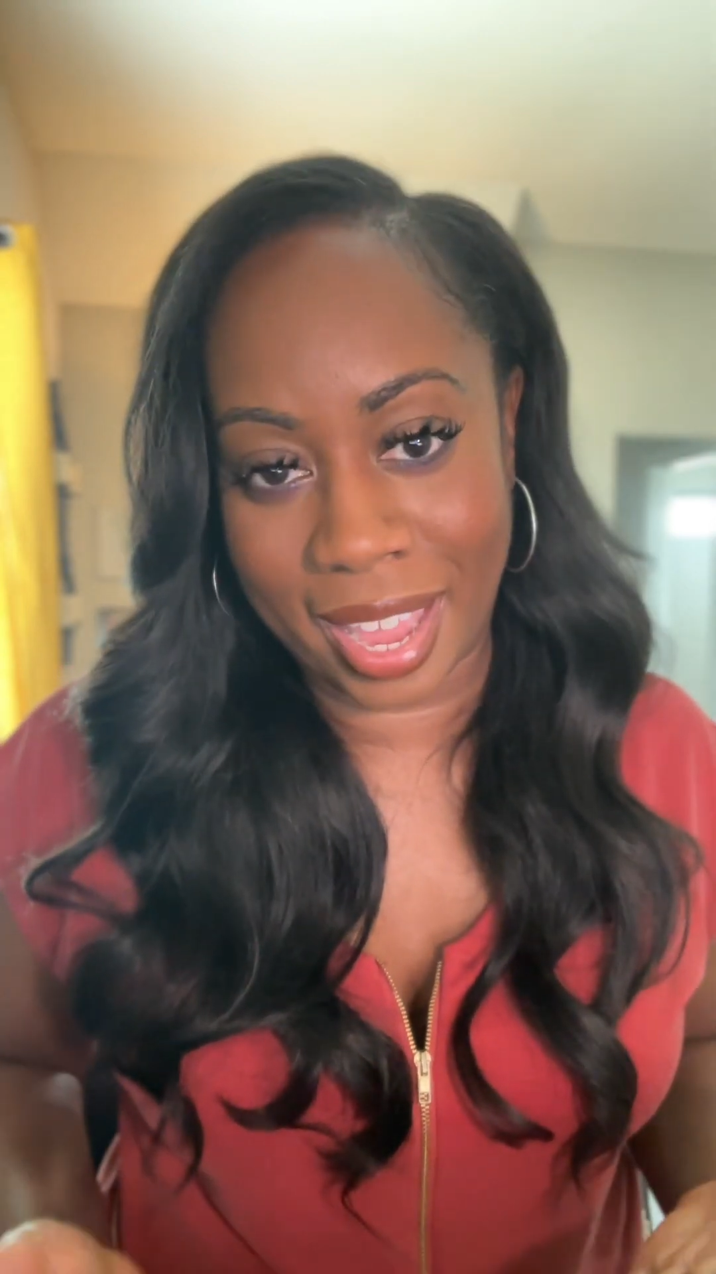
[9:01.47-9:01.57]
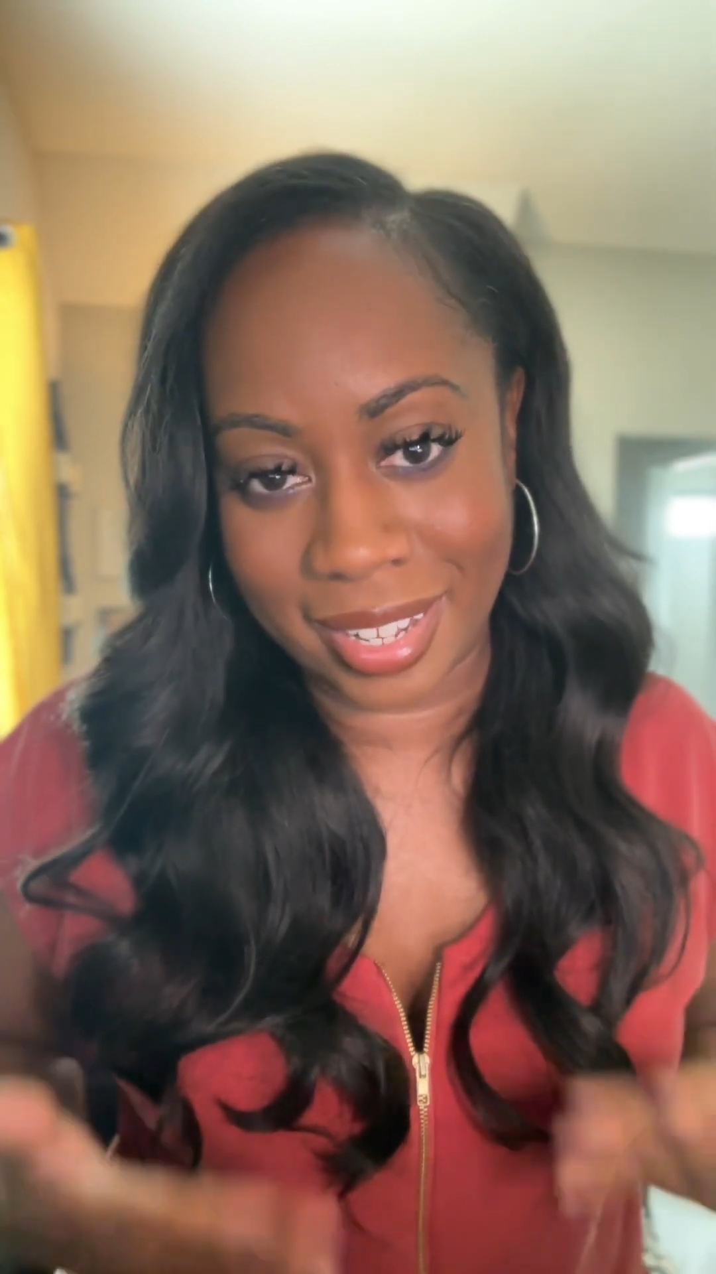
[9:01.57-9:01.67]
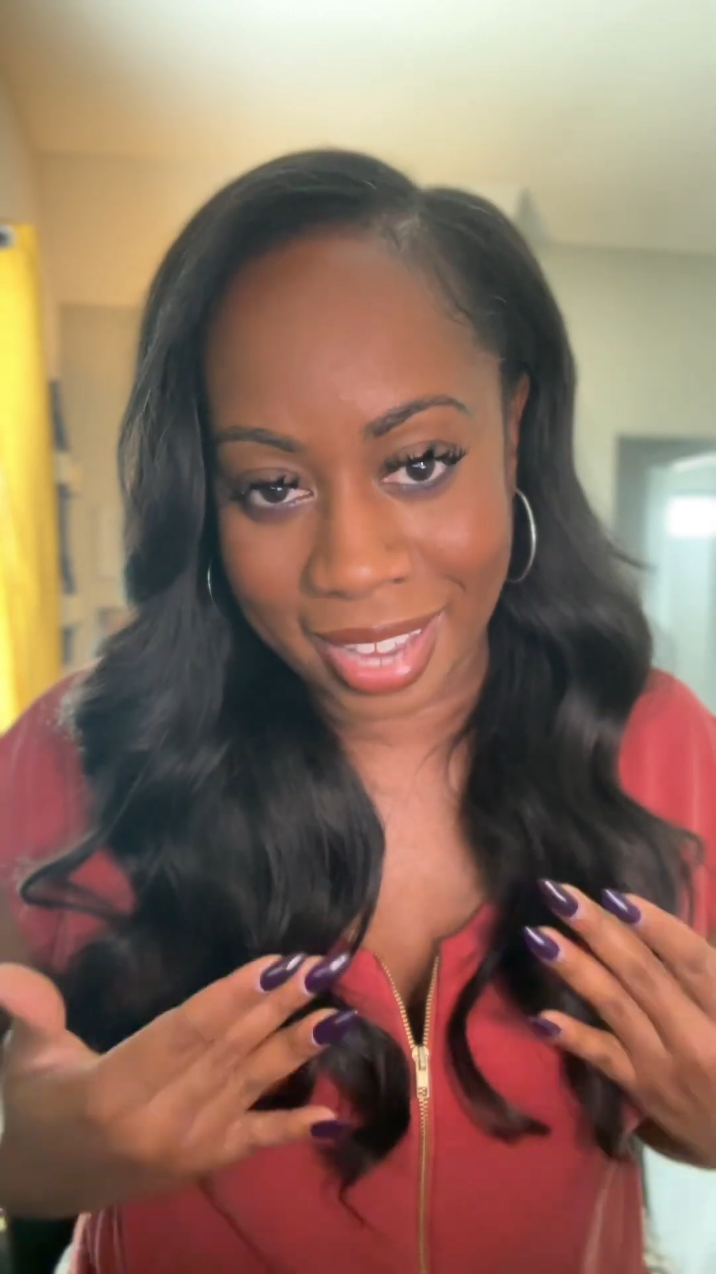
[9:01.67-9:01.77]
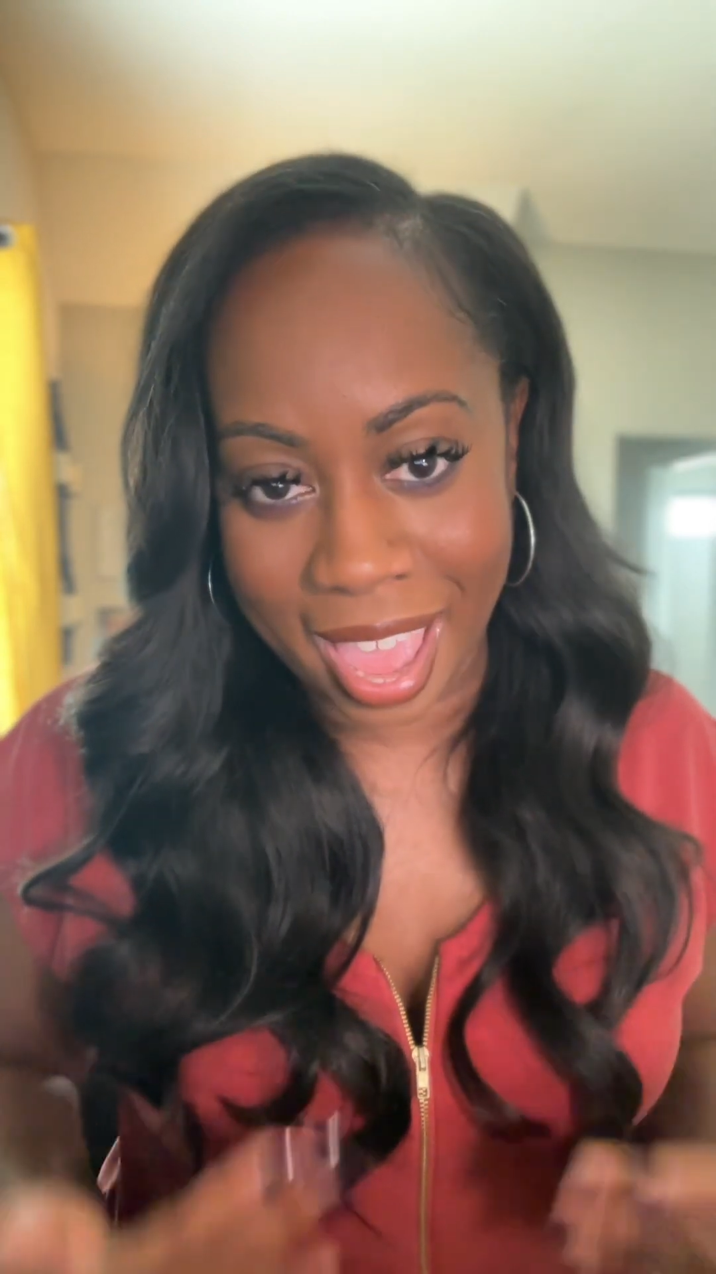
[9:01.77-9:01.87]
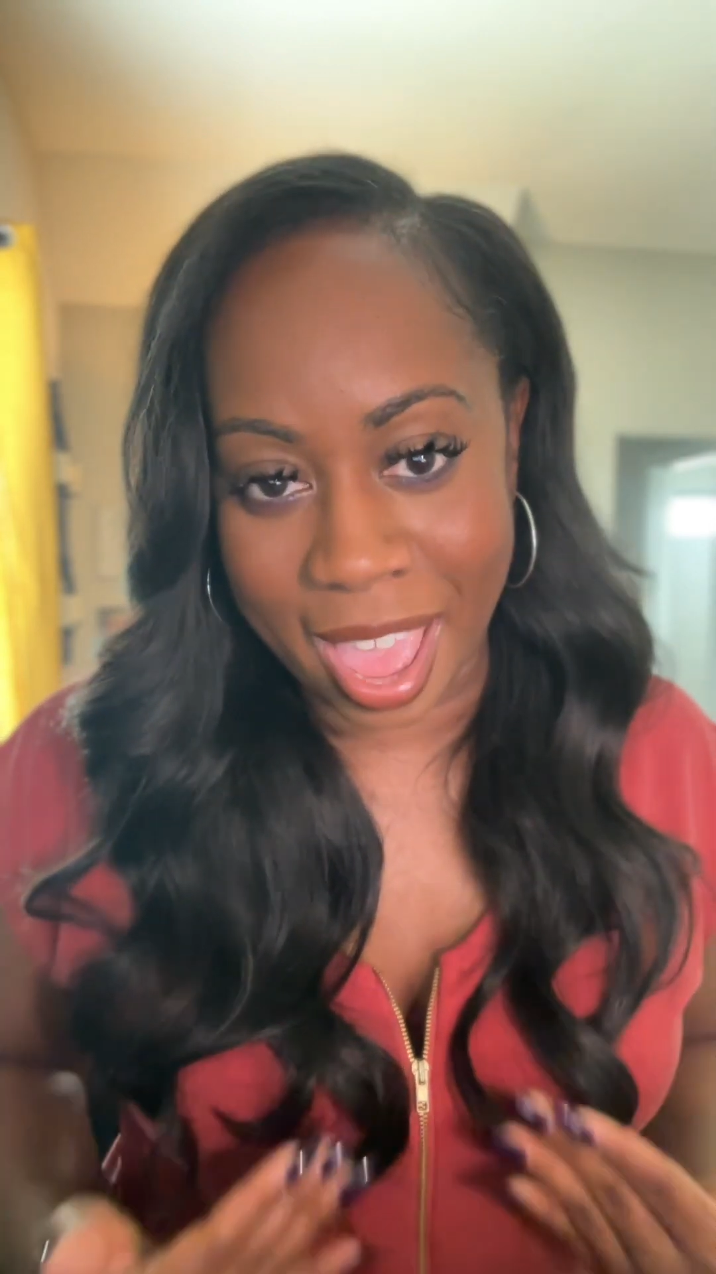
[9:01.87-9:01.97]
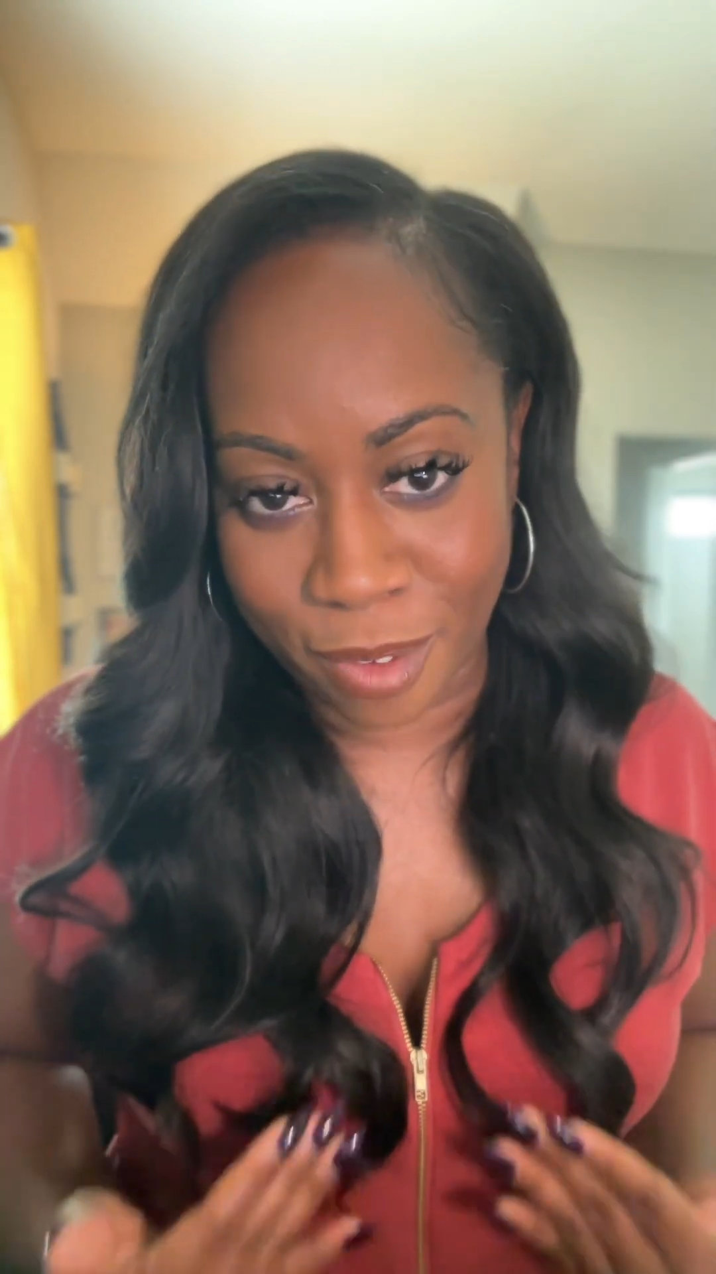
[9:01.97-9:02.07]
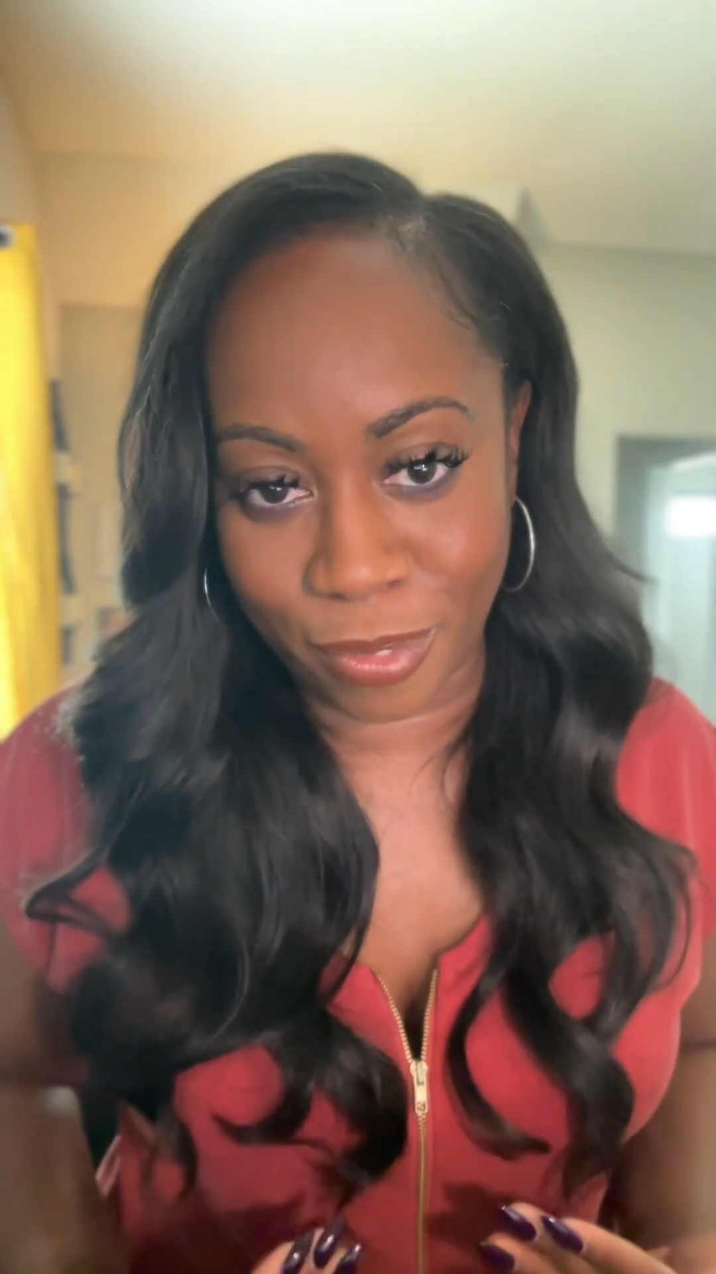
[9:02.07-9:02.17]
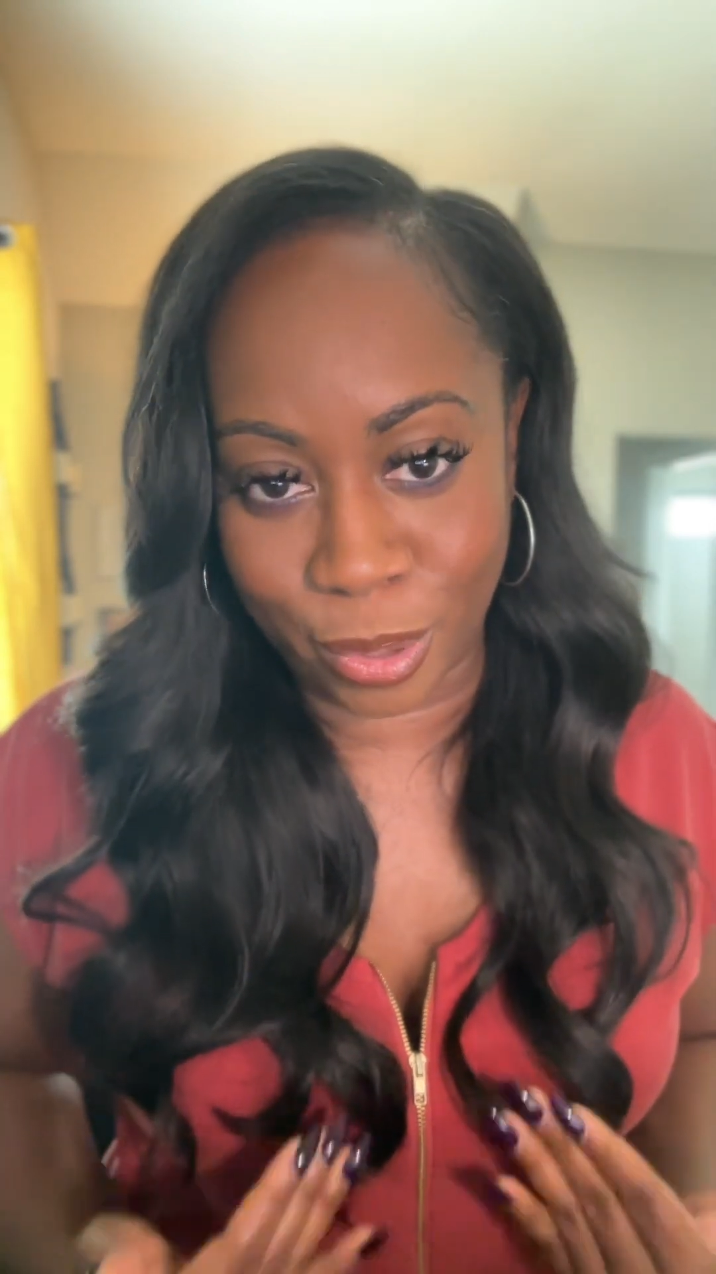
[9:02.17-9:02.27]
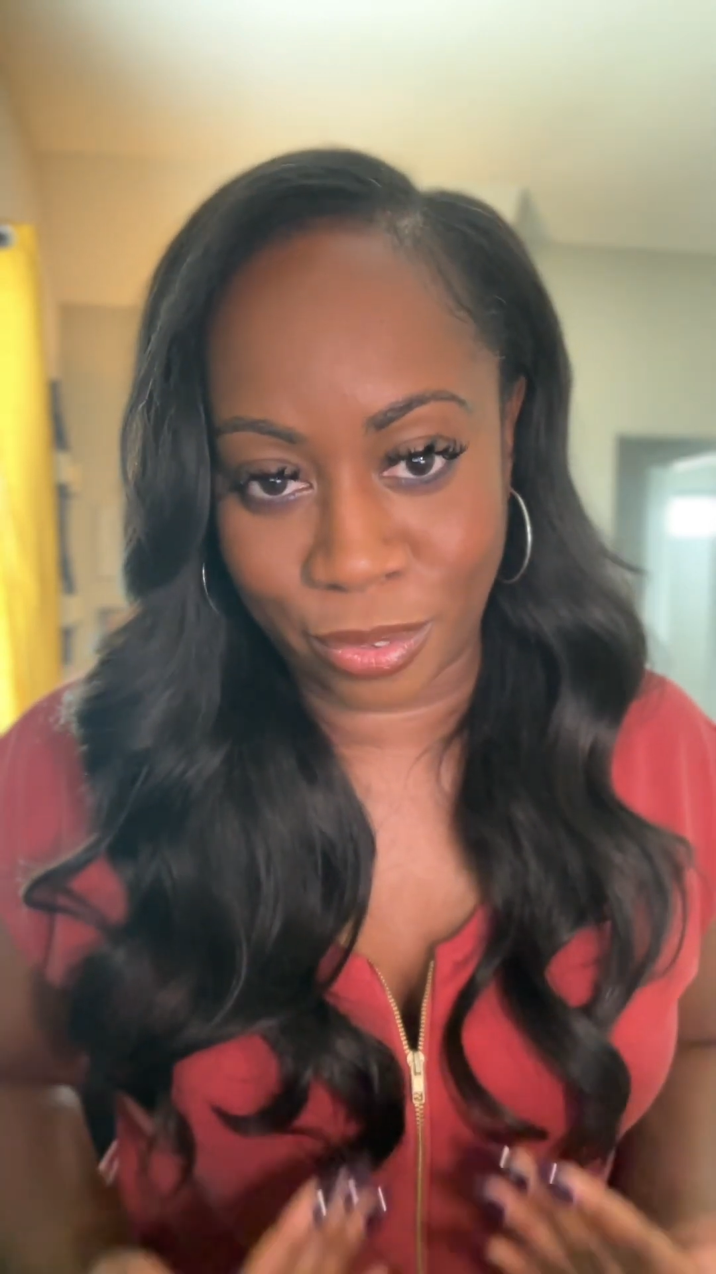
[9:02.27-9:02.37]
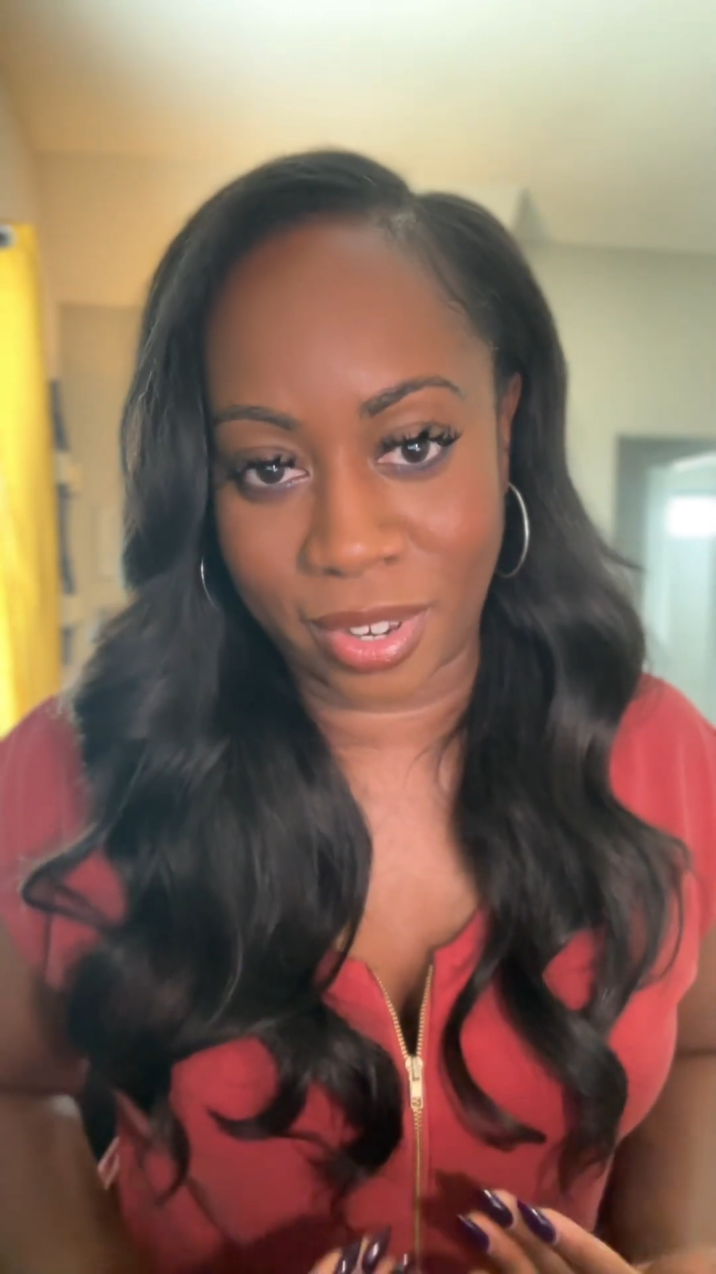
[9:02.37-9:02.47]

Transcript: to have those